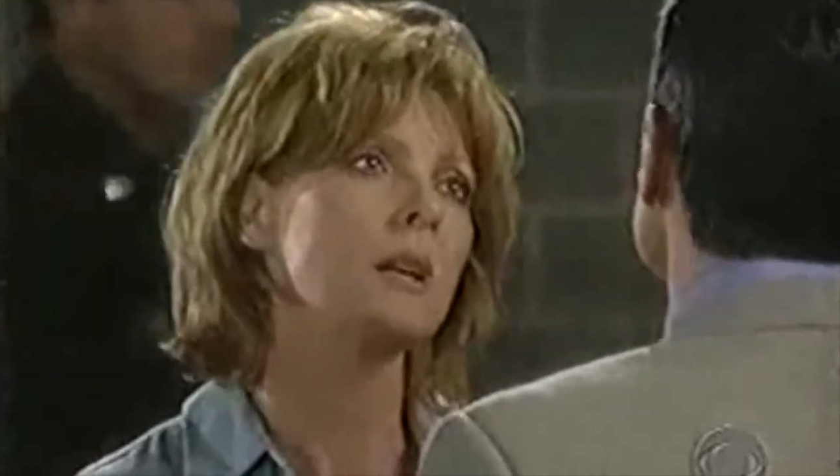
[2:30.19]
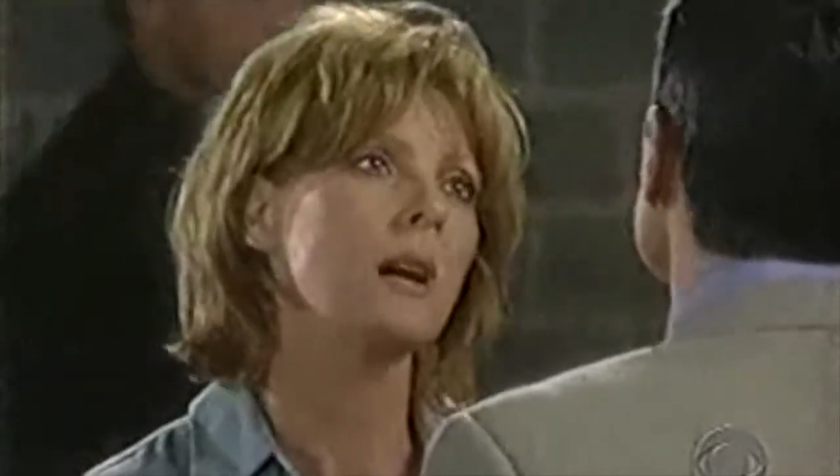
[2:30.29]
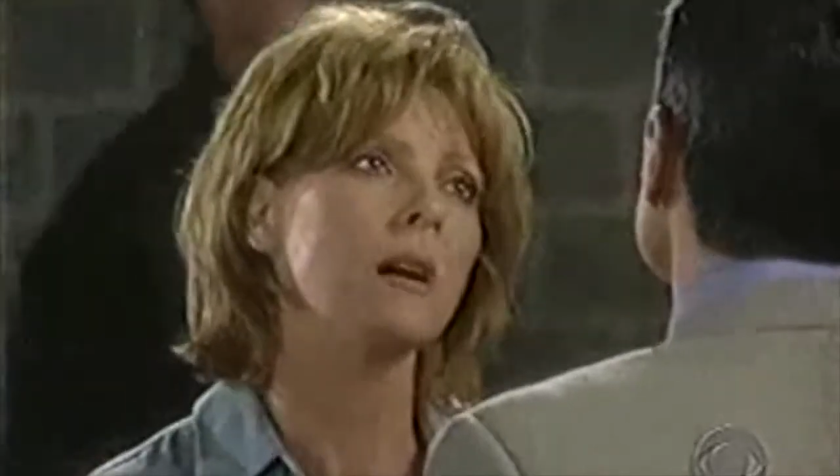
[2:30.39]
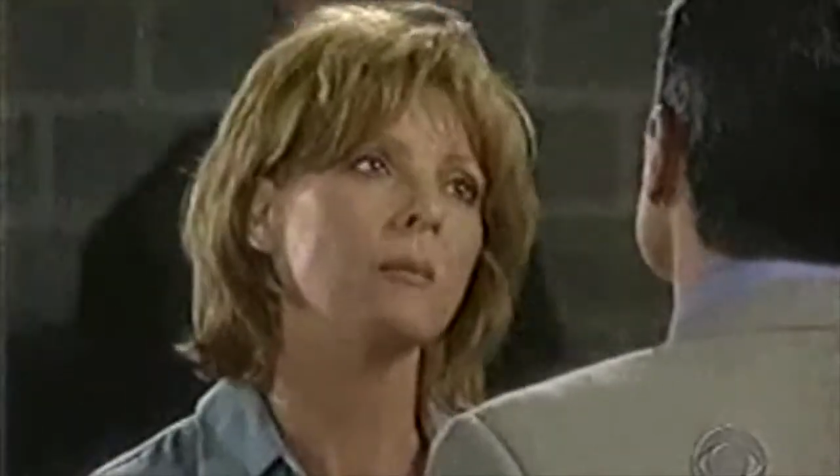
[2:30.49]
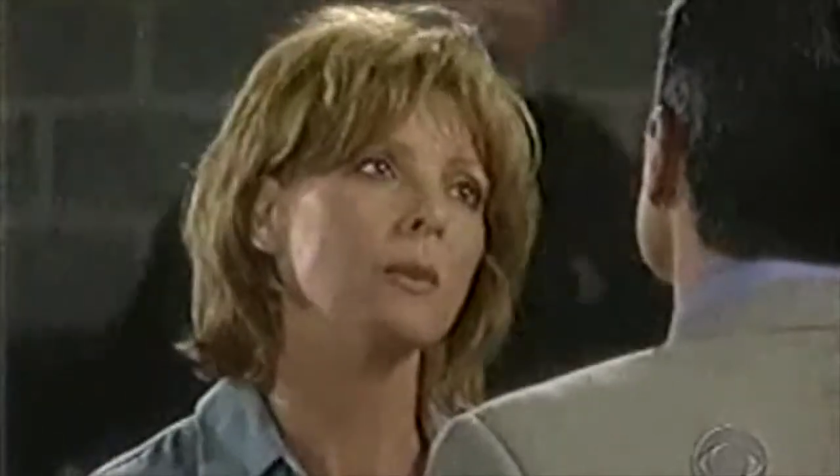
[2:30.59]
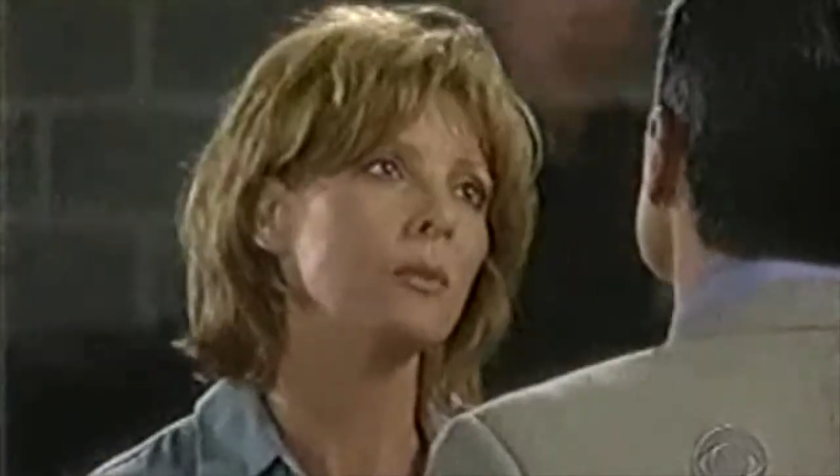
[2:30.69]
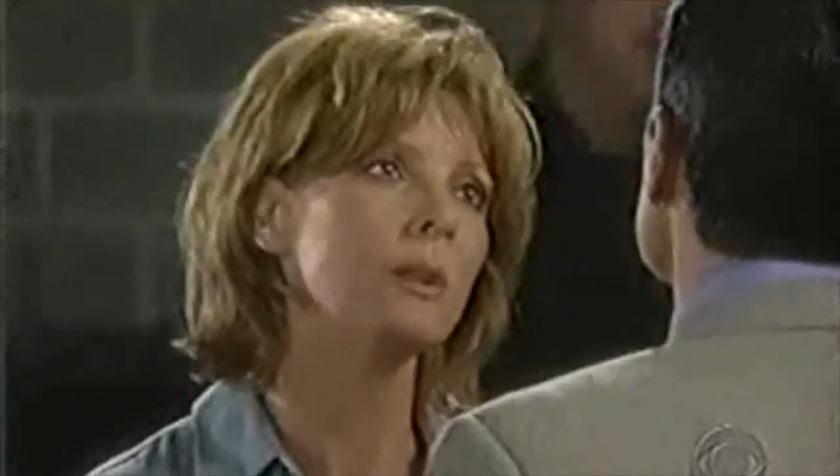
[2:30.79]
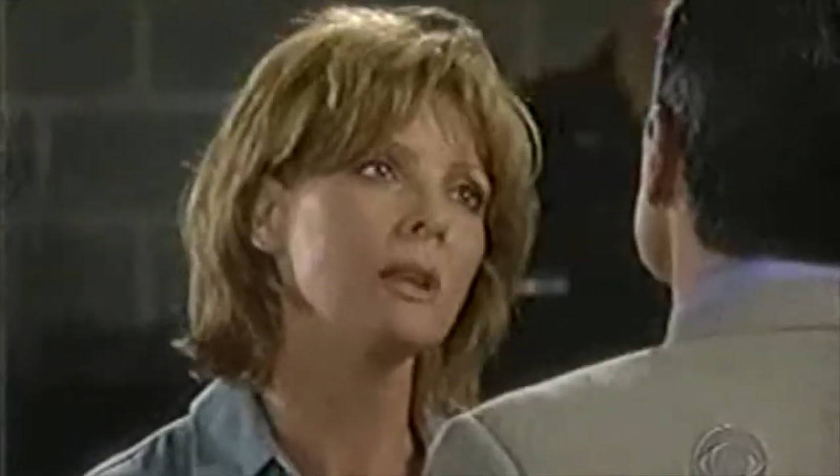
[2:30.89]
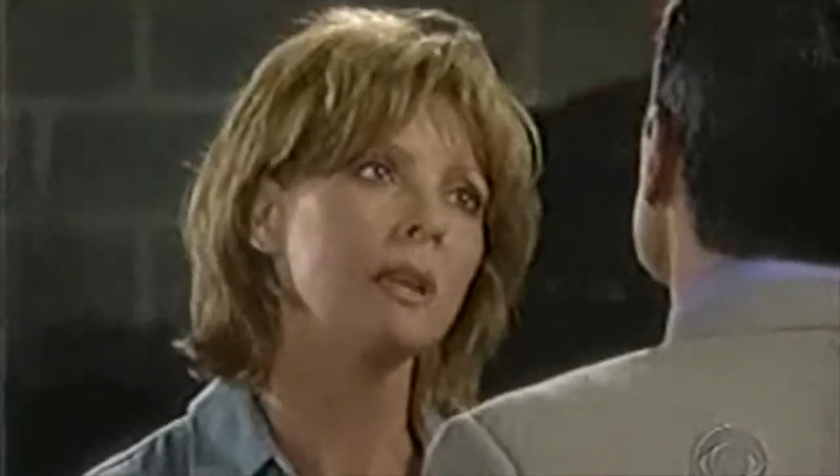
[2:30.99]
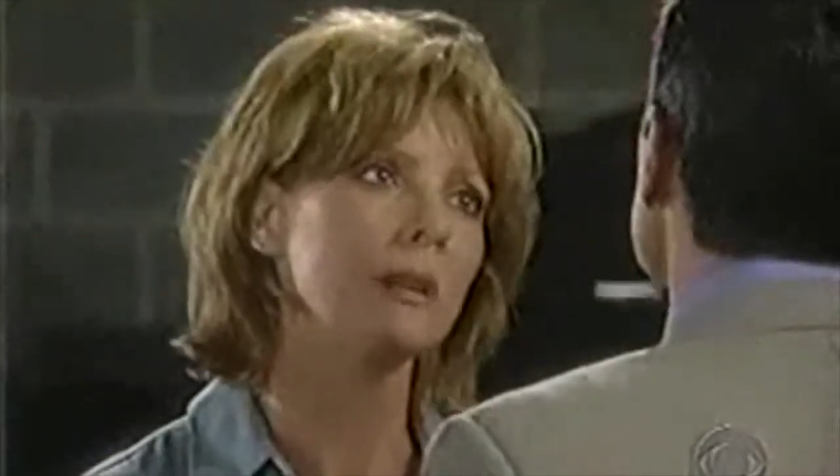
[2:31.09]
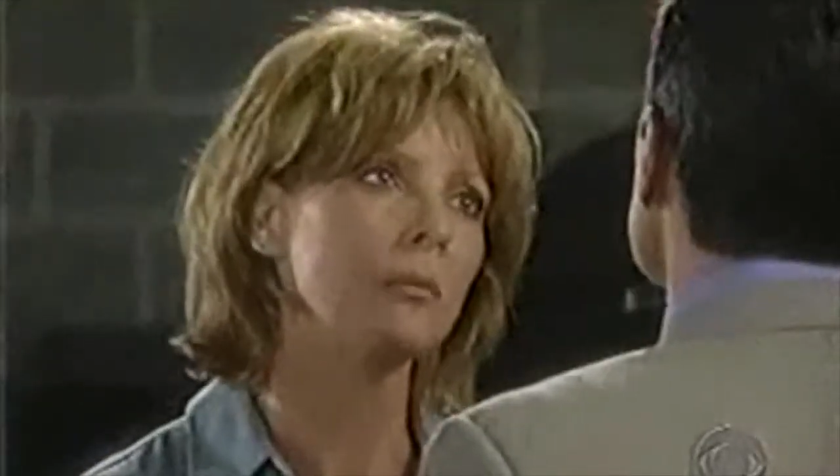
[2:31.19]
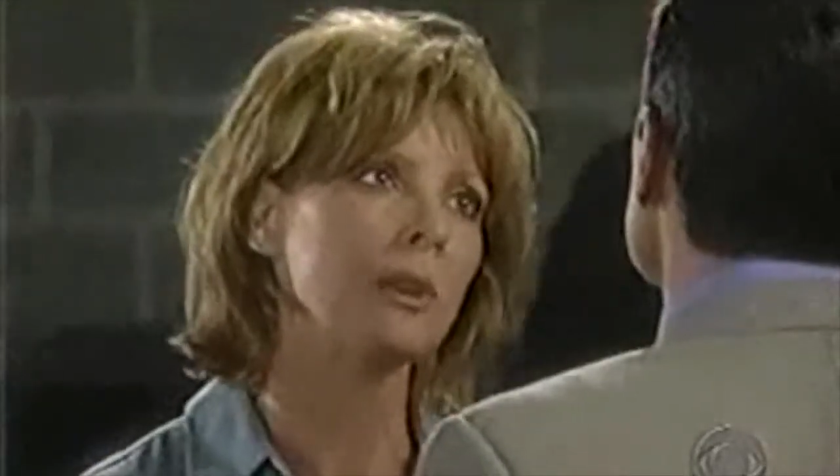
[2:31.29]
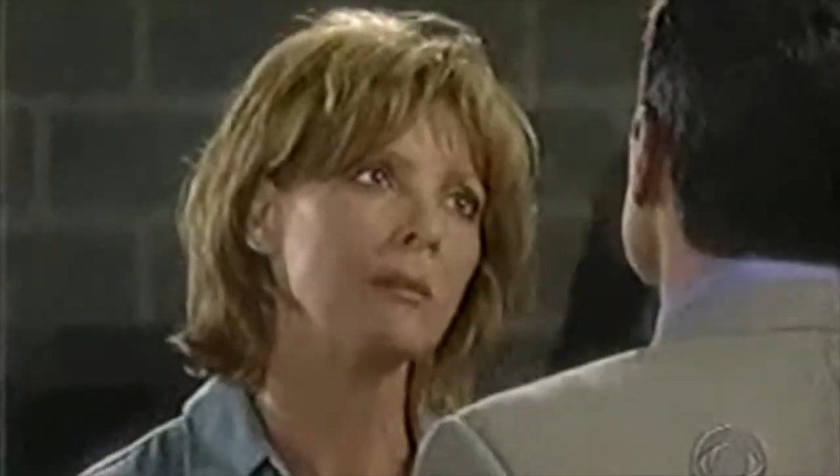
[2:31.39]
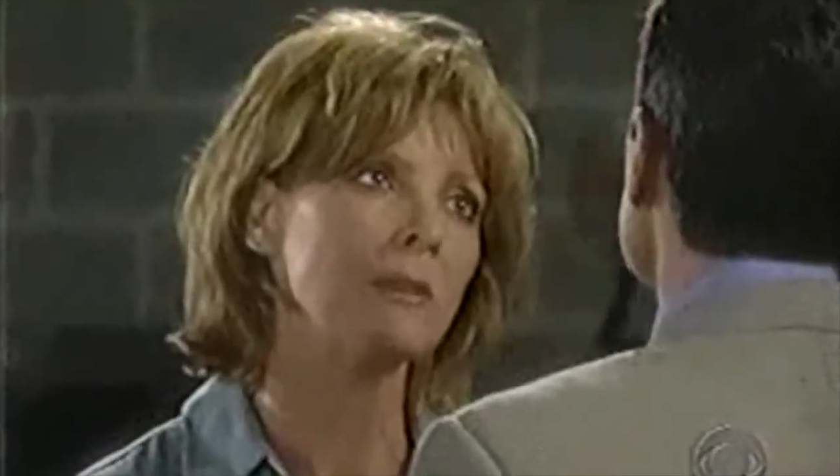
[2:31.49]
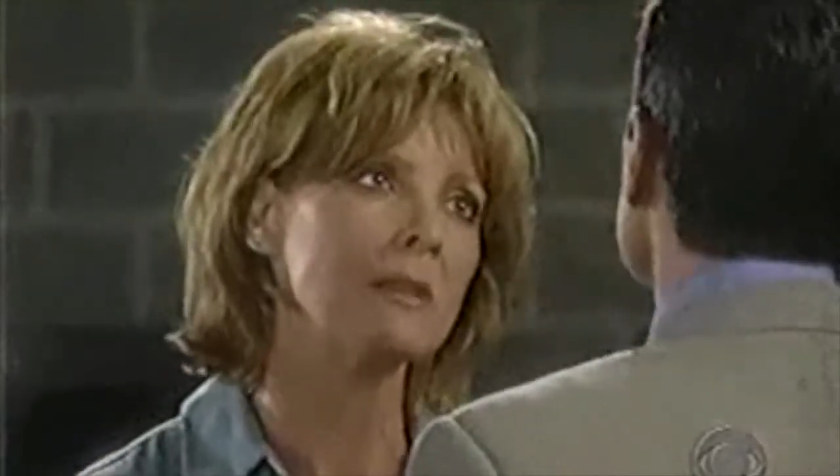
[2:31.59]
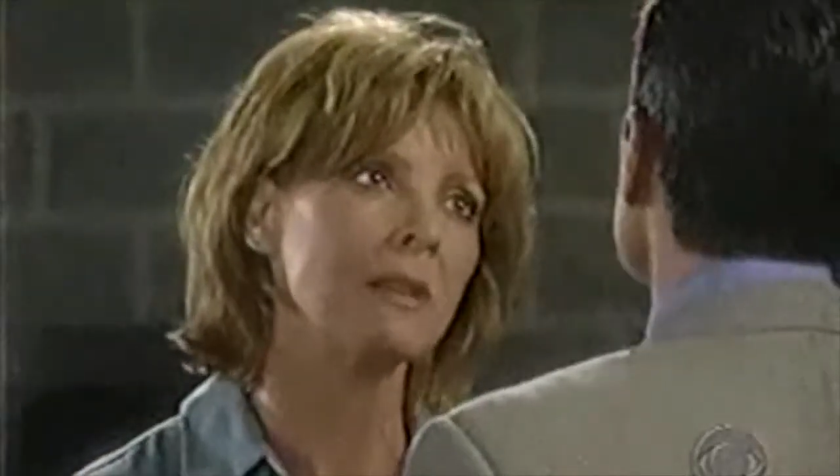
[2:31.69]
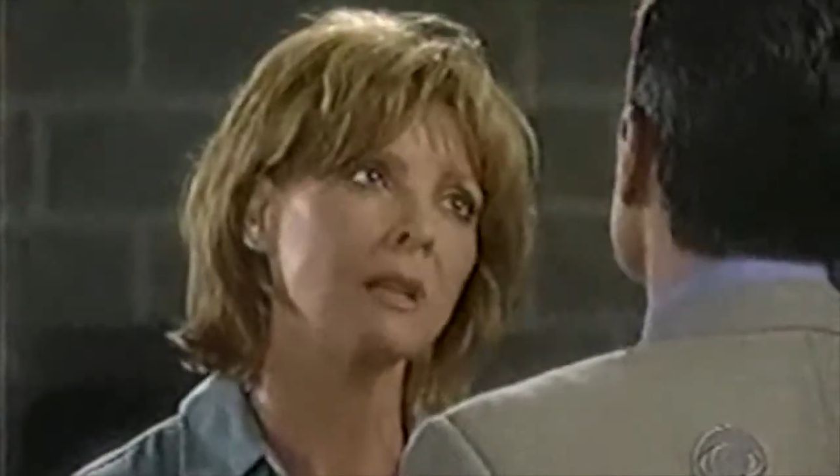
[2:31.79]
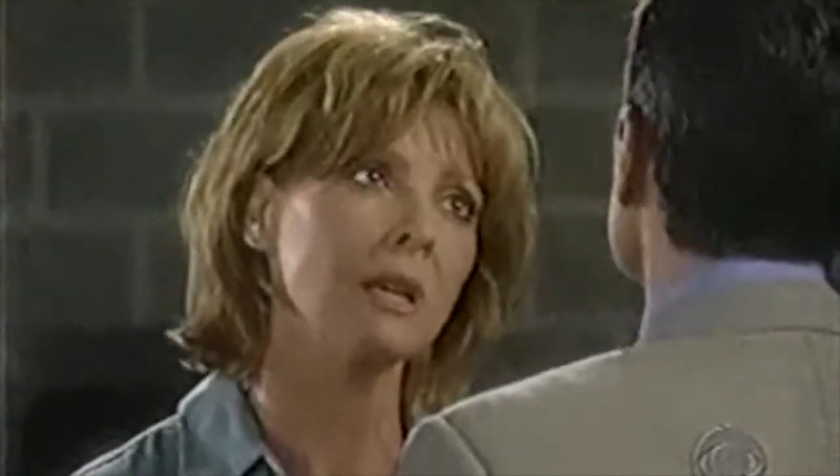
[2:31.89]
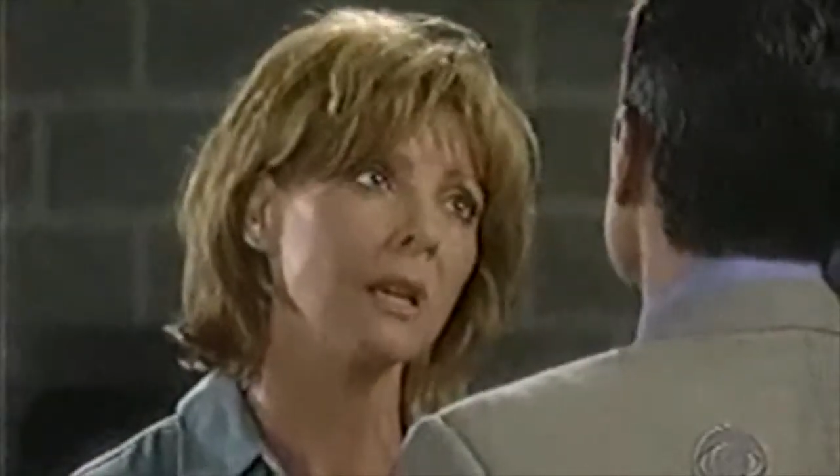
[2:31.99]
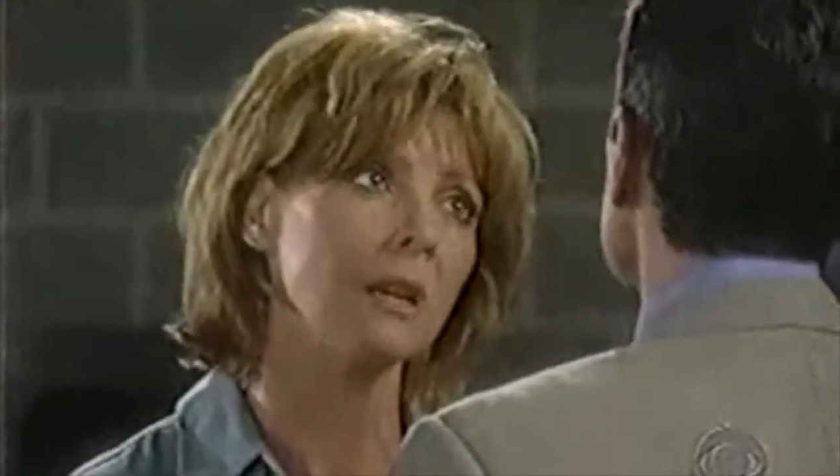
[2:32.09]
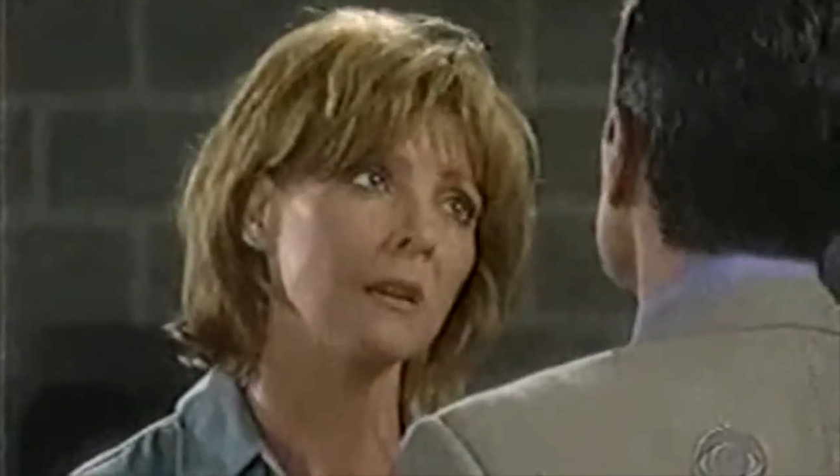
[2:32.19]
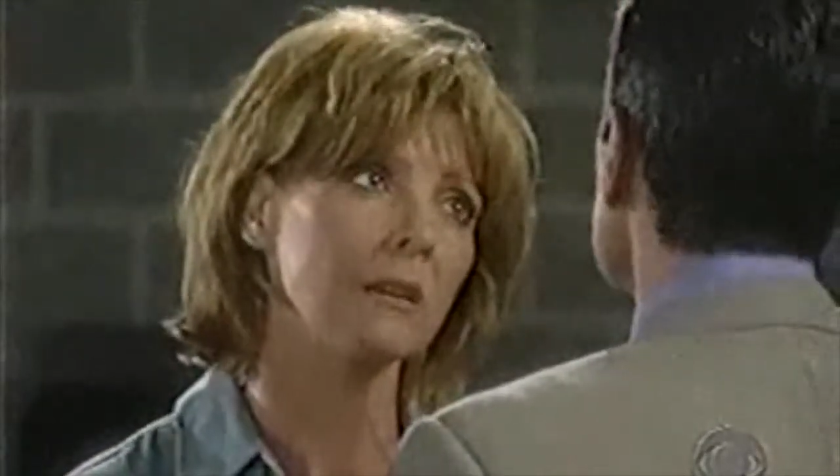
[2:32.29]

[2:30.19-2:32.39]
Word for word: Tom, you really can't blame this on me,